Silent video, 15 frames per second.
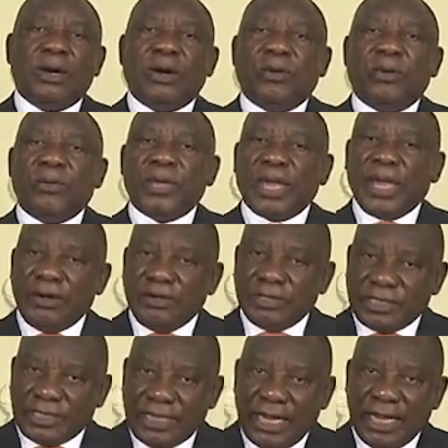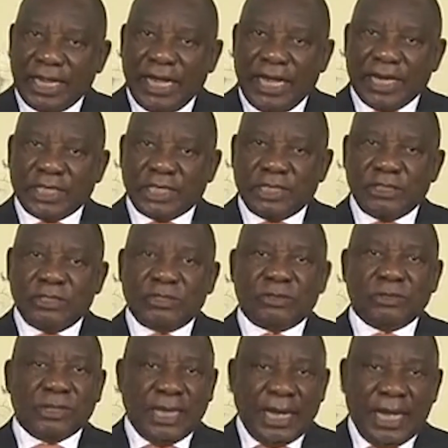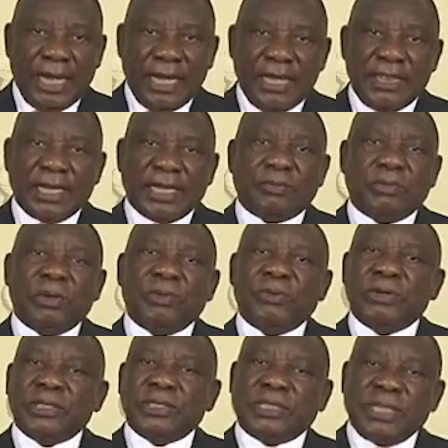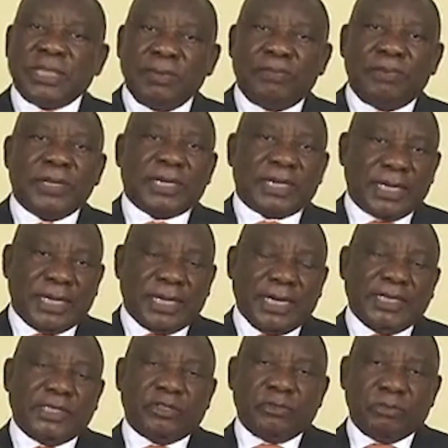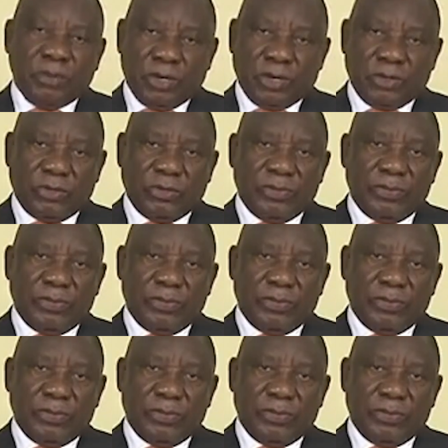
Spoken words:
We cannot take action today that we will deeply regret tomorrow.